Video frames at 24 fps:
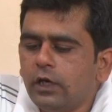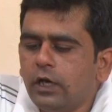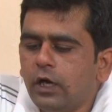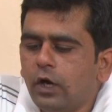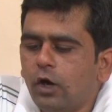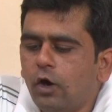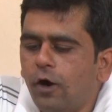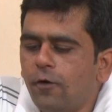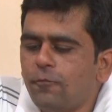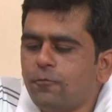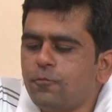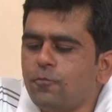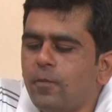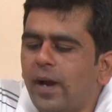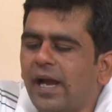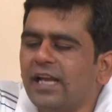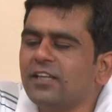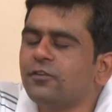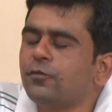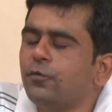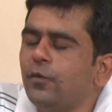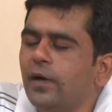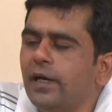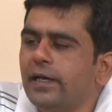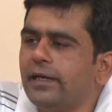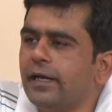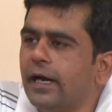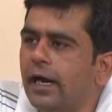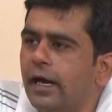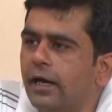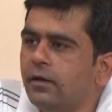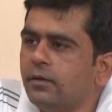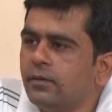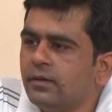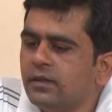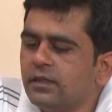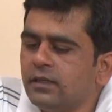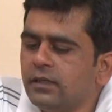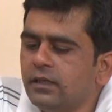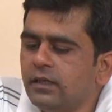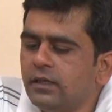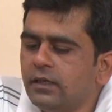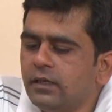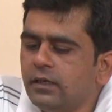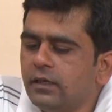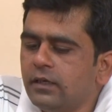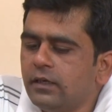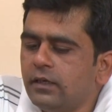of match filter
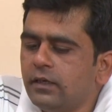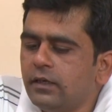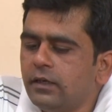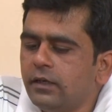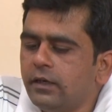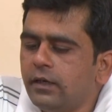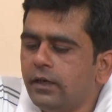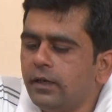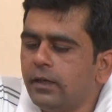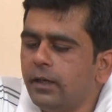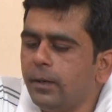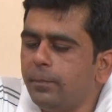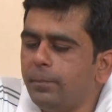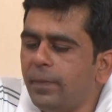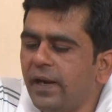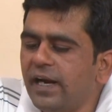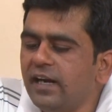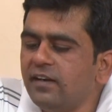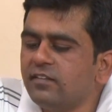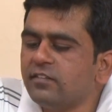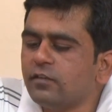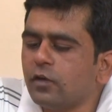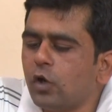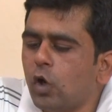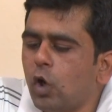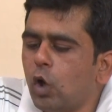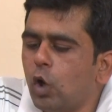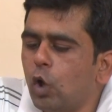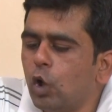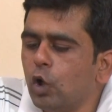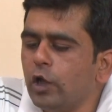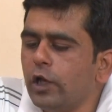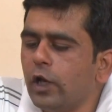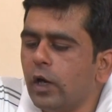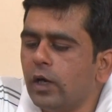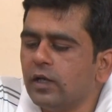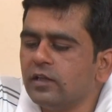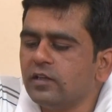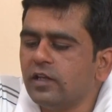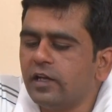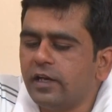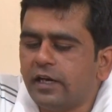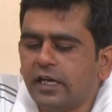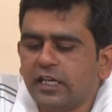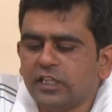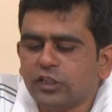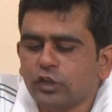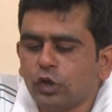depends only on the
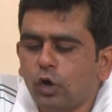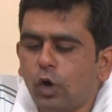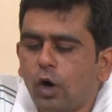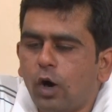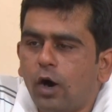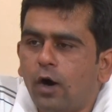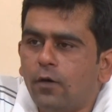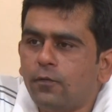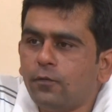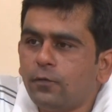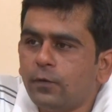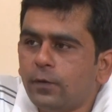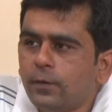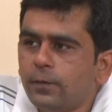ratio of